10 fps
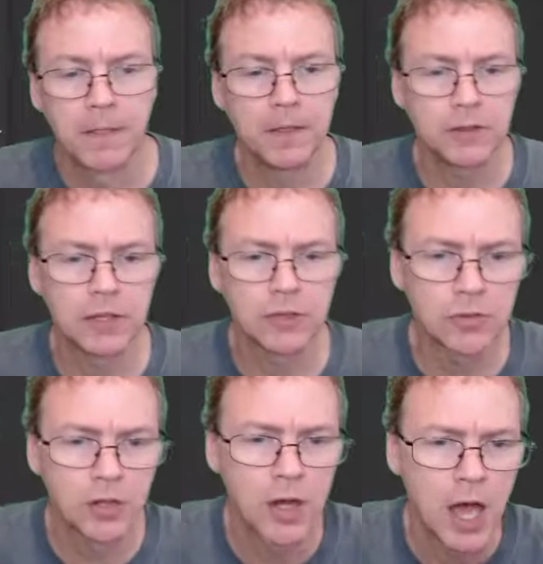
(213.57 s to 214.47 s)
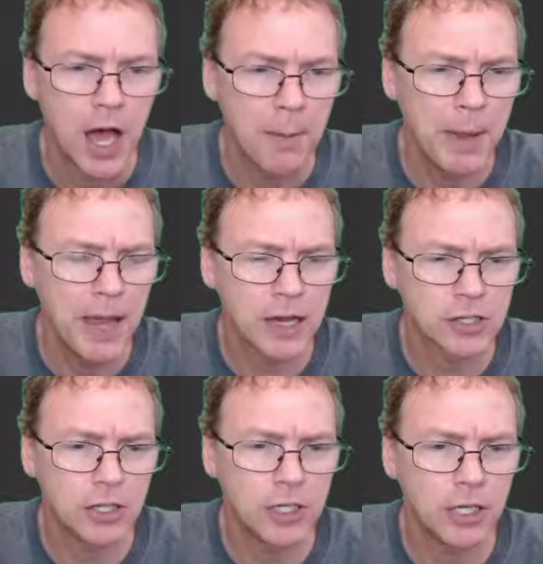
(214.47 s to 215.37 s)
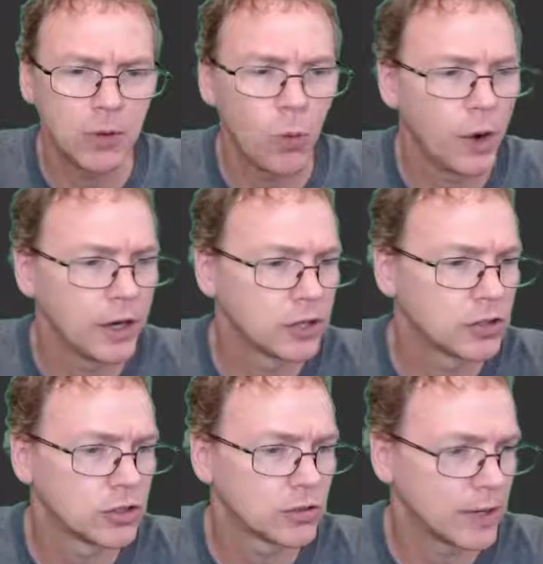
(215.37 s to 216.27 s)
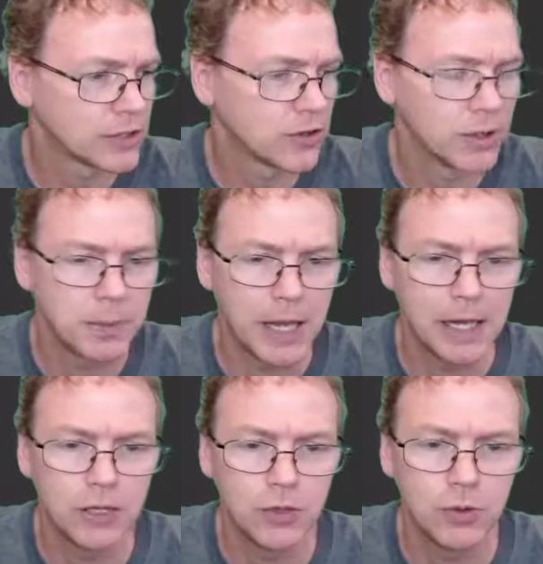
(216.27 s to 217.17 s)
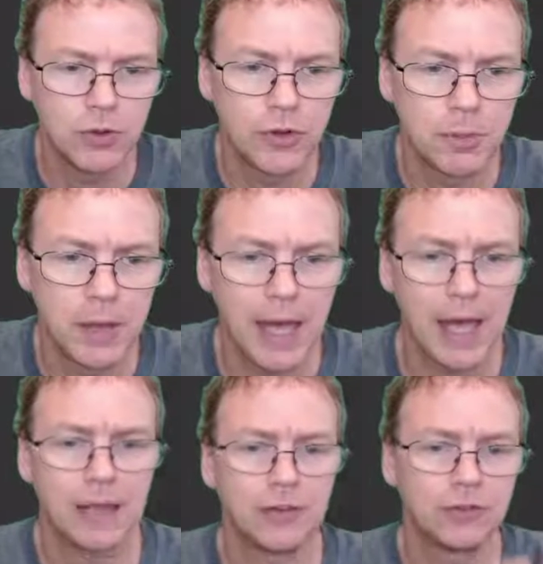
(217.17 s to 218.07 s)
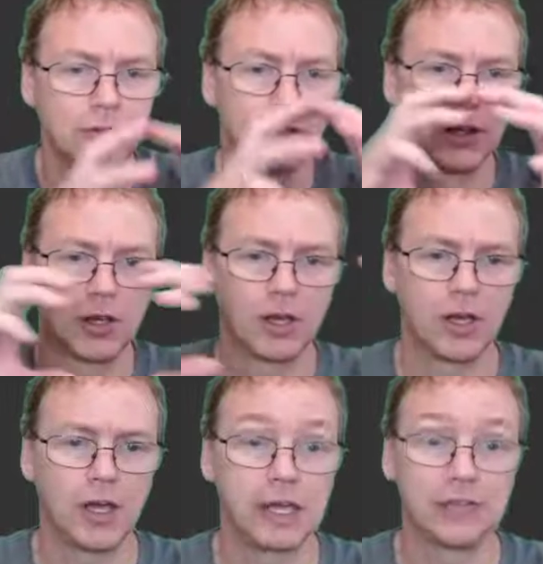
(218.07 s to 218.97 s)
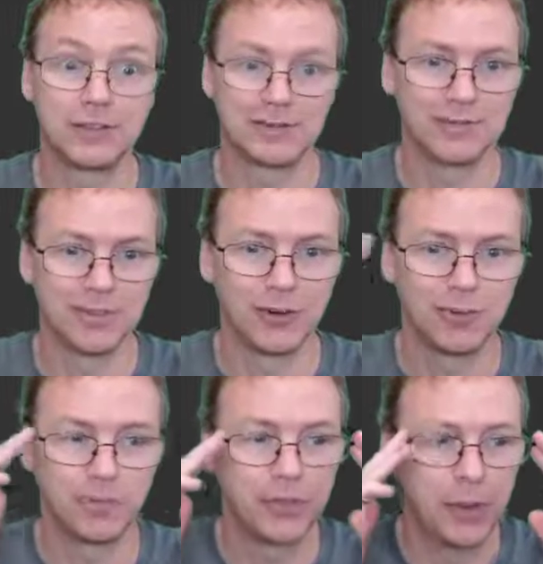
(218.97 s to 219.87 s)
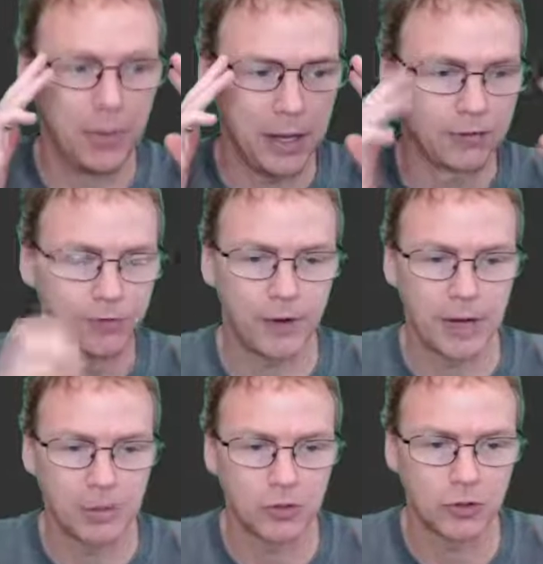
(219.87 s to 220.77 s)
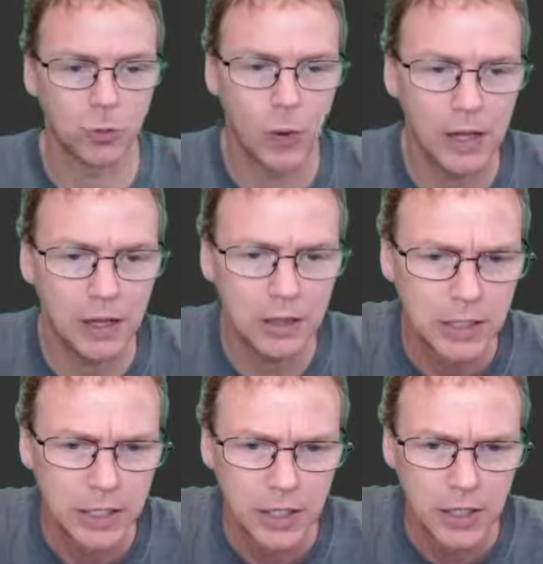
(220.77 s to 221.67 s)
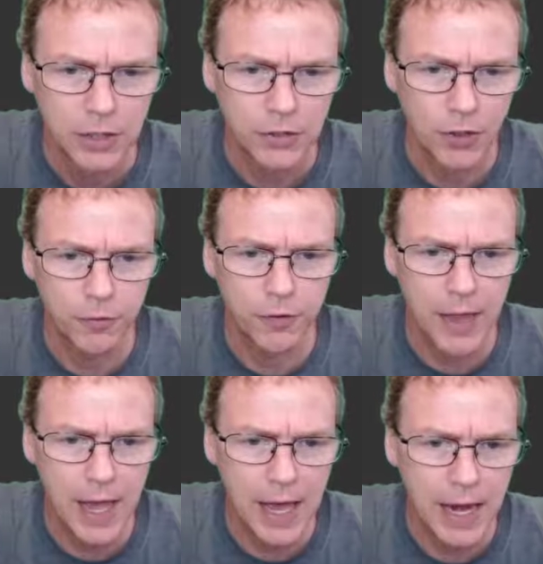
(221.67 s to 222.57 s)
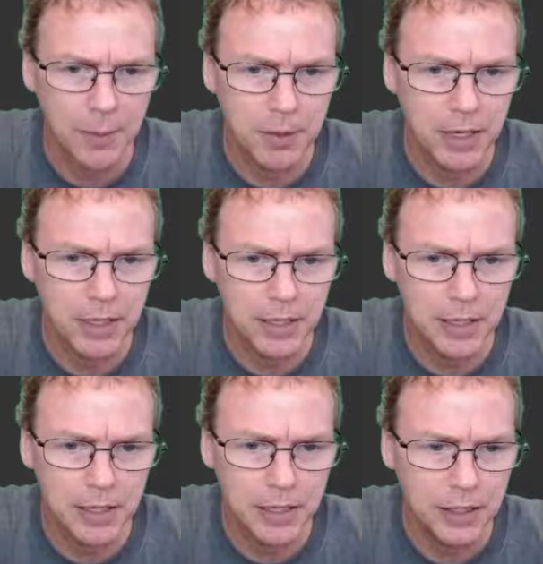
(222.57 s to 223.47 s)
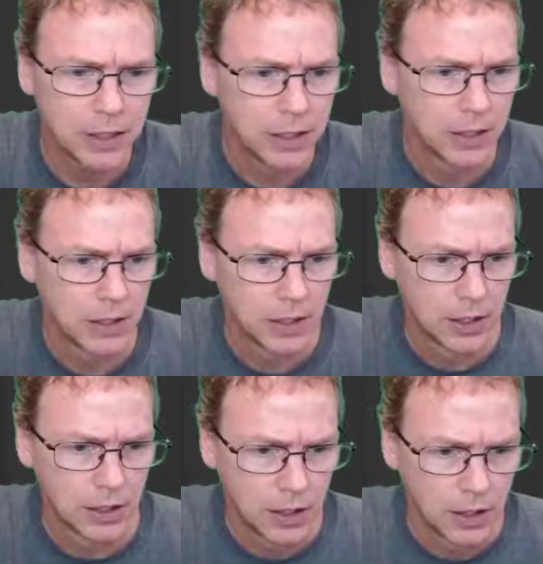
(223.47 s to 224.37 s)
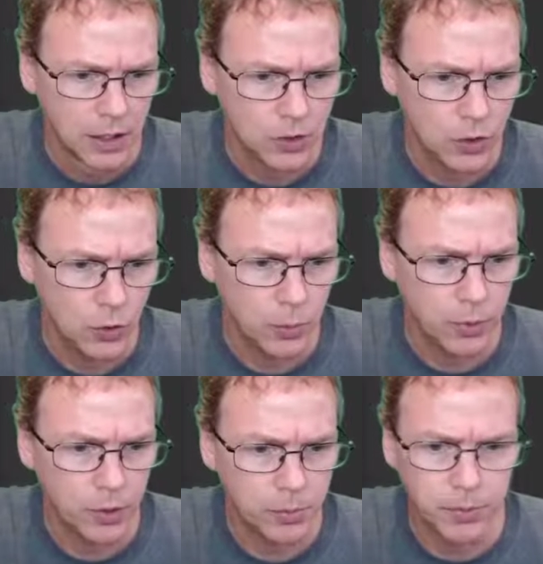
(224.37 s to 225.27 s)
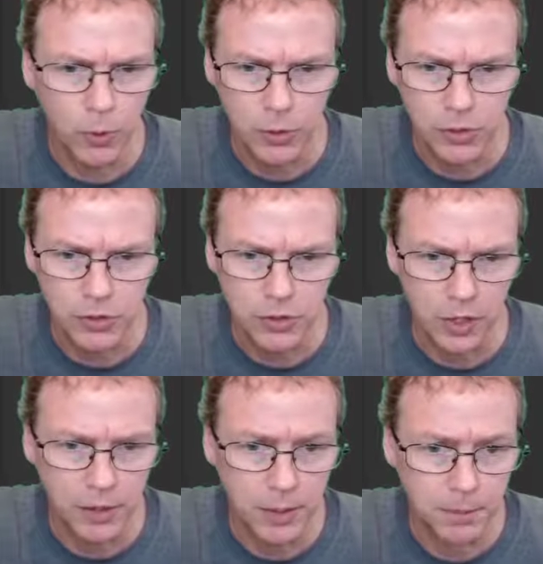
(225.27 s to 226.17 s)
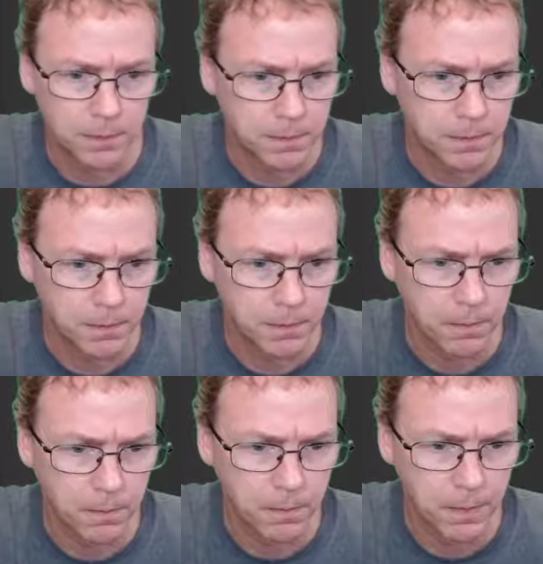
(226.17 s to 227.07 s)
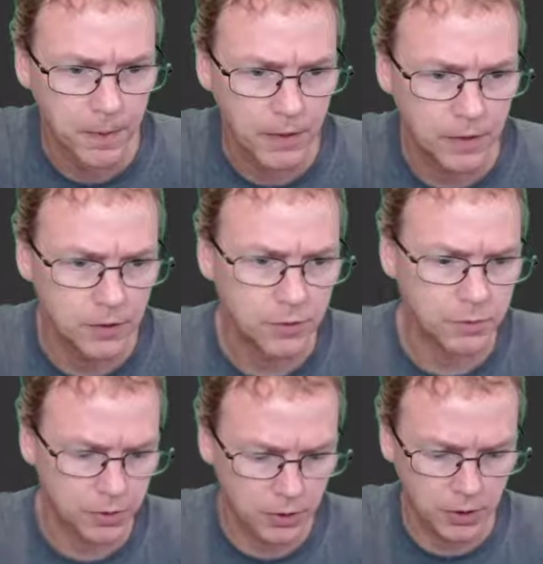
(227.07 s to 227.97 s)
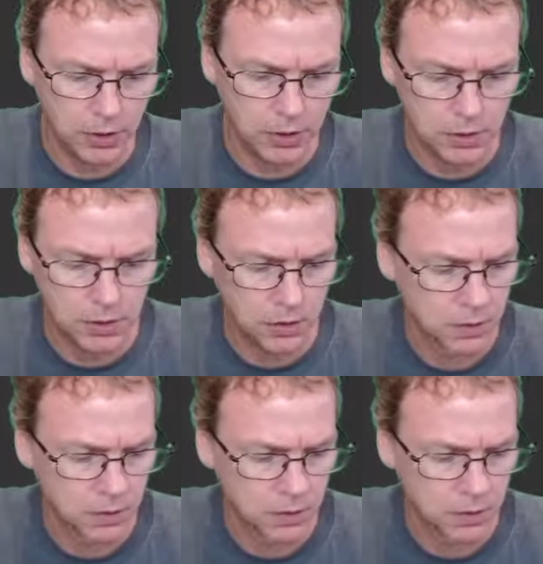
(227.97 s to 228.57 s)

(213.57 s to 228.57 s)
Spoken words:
These things, I may actually want to stretch them and use them as you know, the button frames as well. So for that, I'm going to need to put borders on them. Let's put...